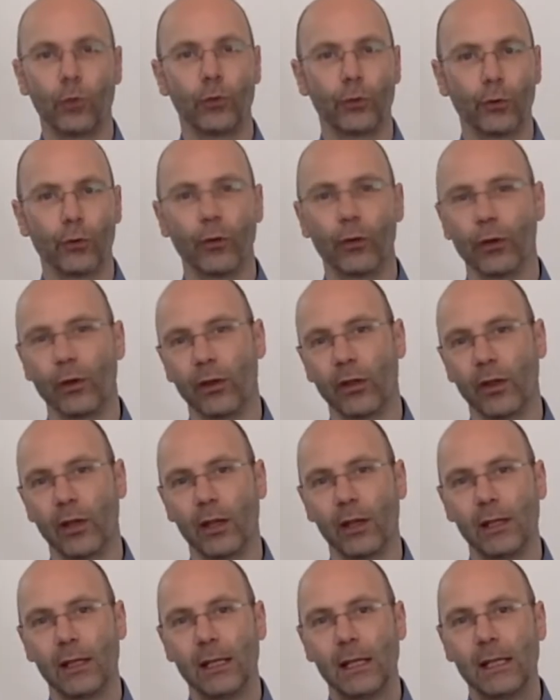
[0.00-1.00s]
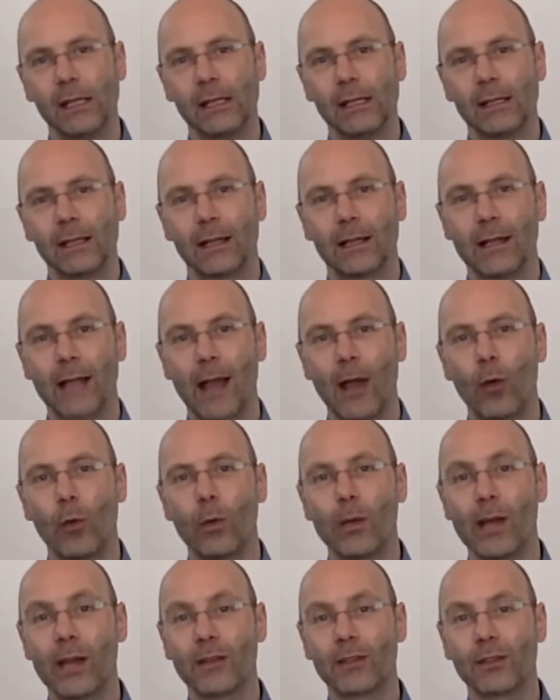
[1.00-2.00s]
or another. And how
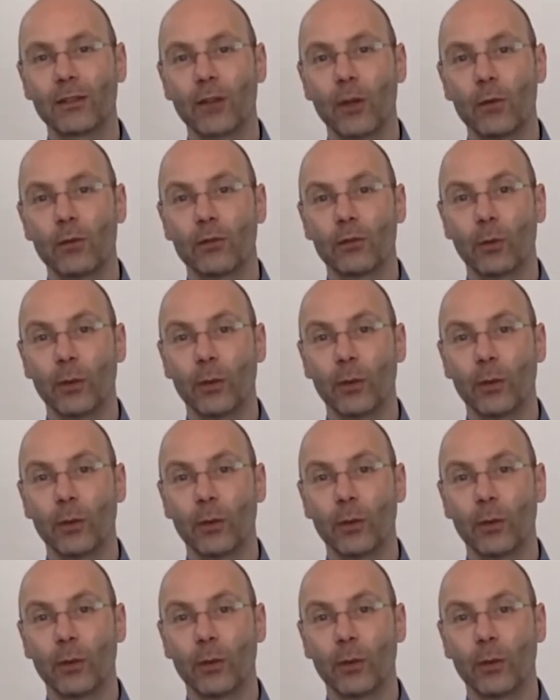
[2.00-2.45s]
we ask those